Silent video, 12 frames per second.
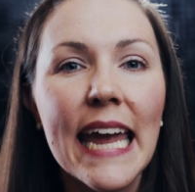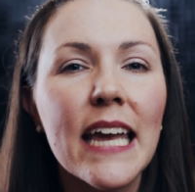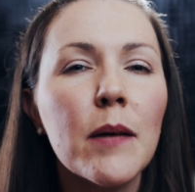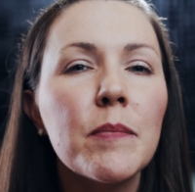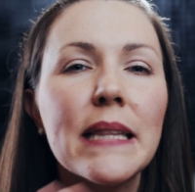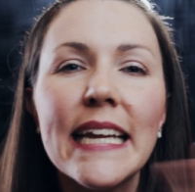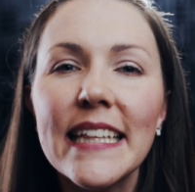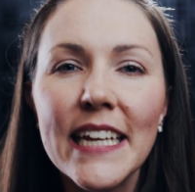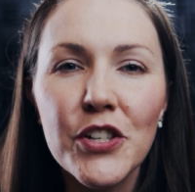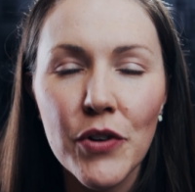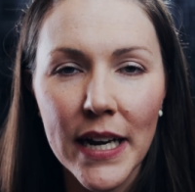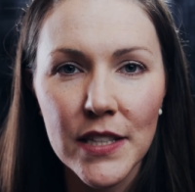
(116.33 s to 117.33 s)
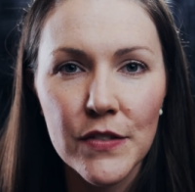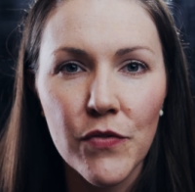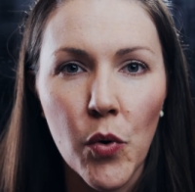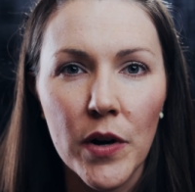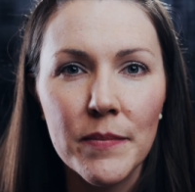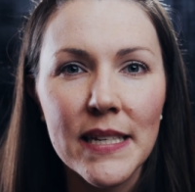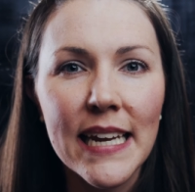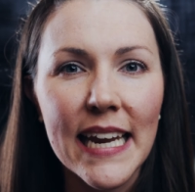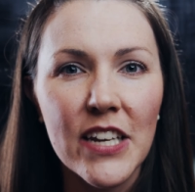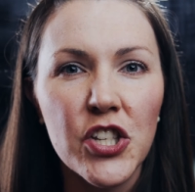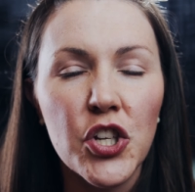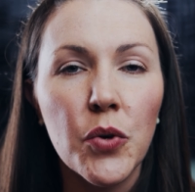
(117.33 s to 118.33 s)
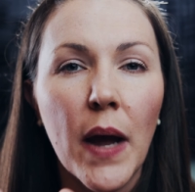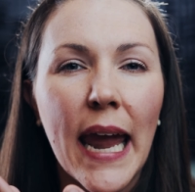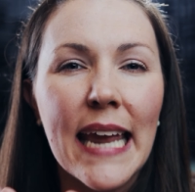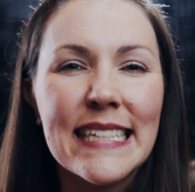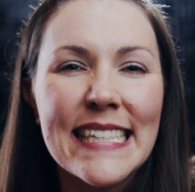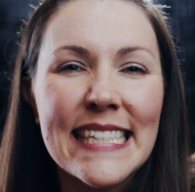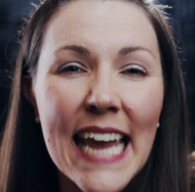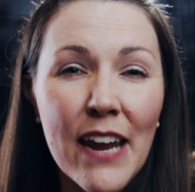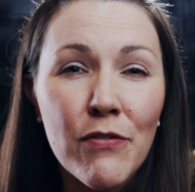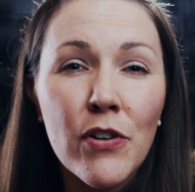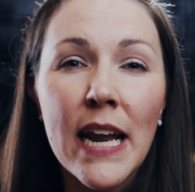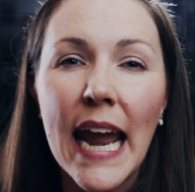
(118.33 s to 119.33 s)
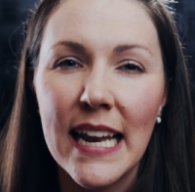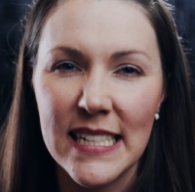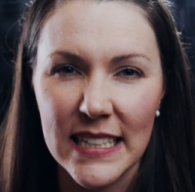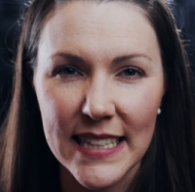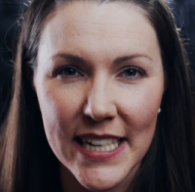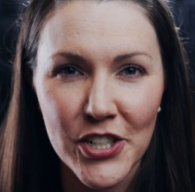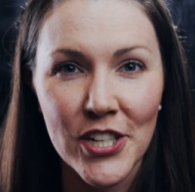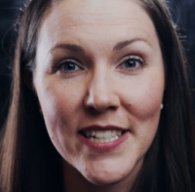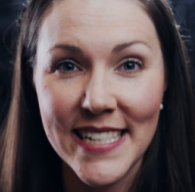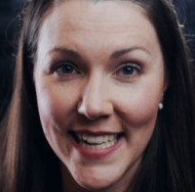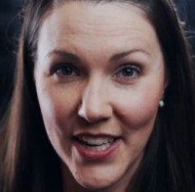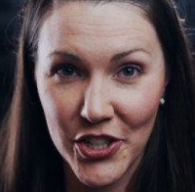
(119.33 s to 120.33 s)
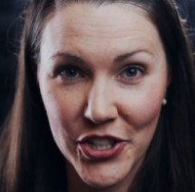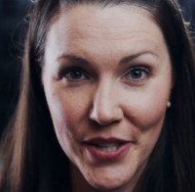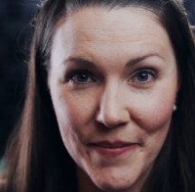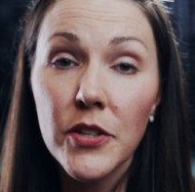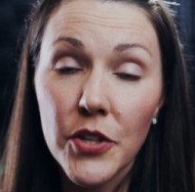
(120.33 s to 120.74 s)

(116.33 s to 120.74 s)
it completely transforms it into a savory and delicious dish.